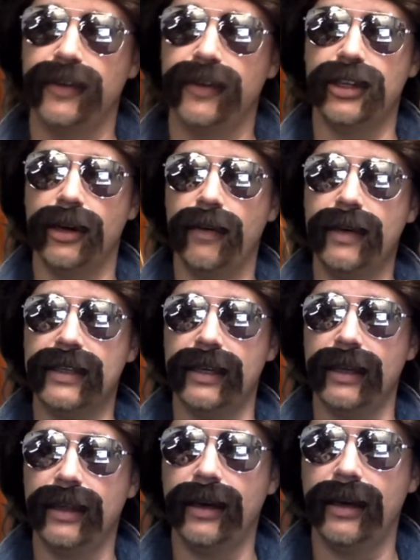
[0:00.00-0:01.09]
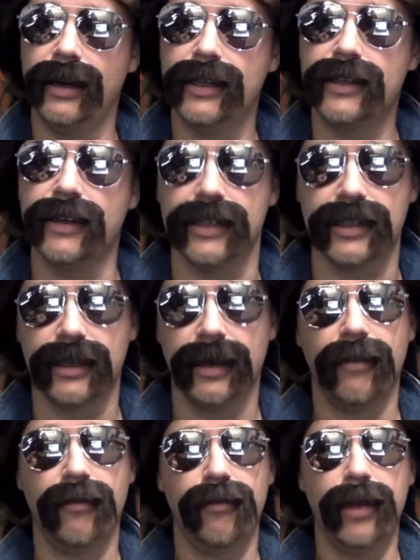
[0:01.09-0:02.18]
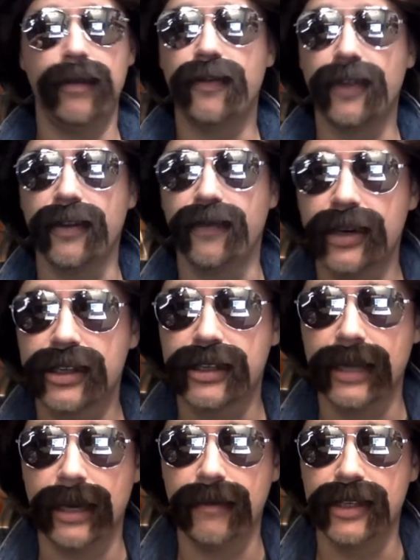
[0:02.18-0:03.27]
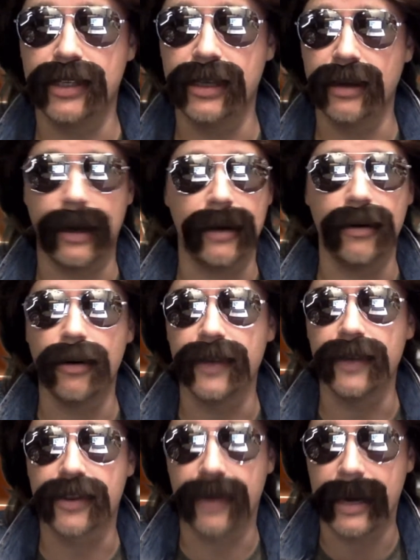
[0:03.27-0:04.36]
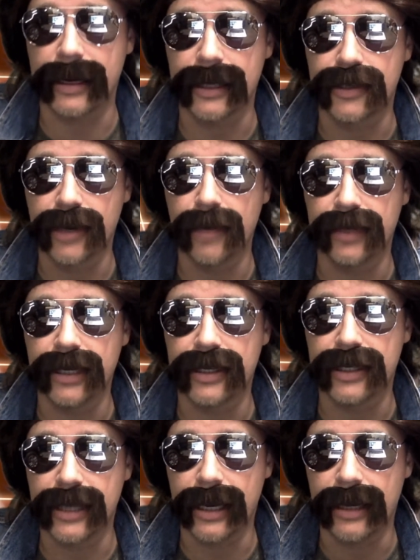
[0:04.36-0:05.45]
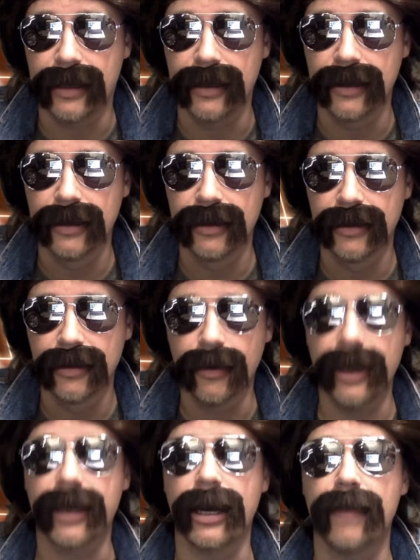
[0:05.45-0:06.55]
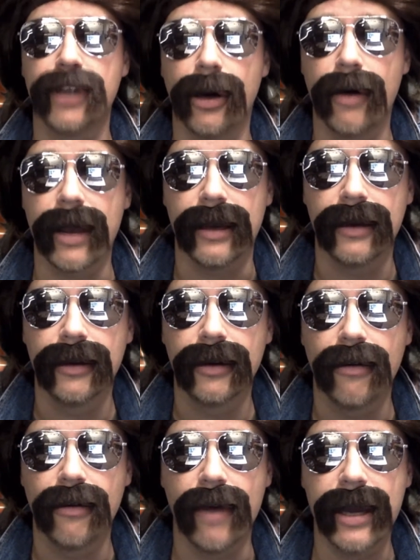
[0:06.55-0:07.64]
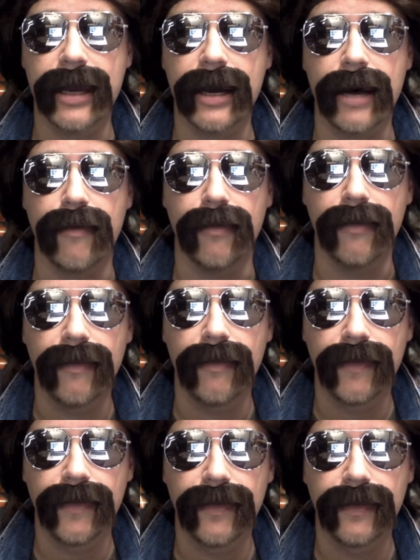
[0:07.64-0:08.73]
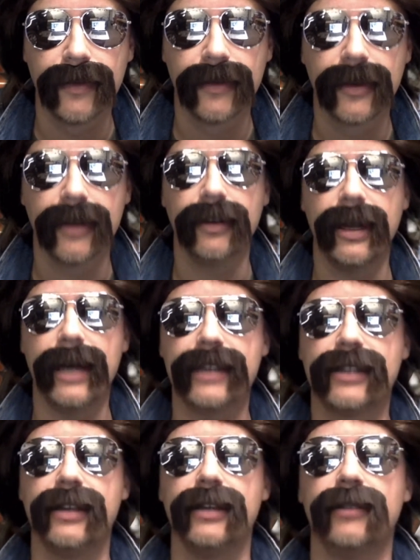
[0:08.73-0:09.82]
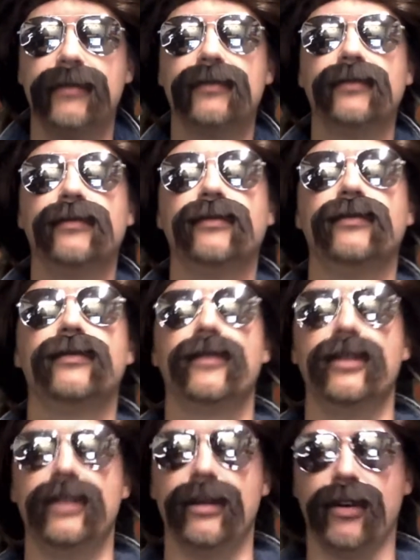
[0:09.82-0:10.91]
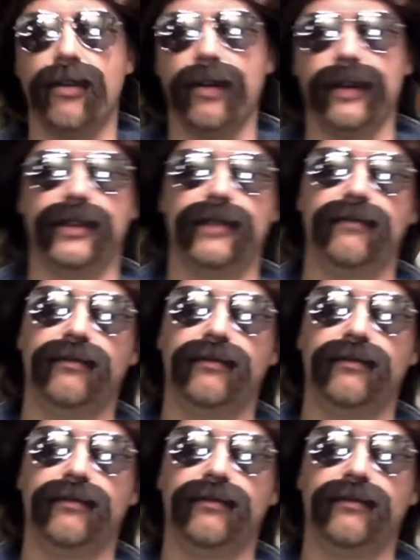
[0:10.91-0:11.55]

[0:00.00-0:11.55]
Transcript: Joey's in the hundreds. Maybe for the first time this year. I don't know if he's cracked that triple digits yet. Wake up, Joey! Wake up! Lastly, Demogorgons.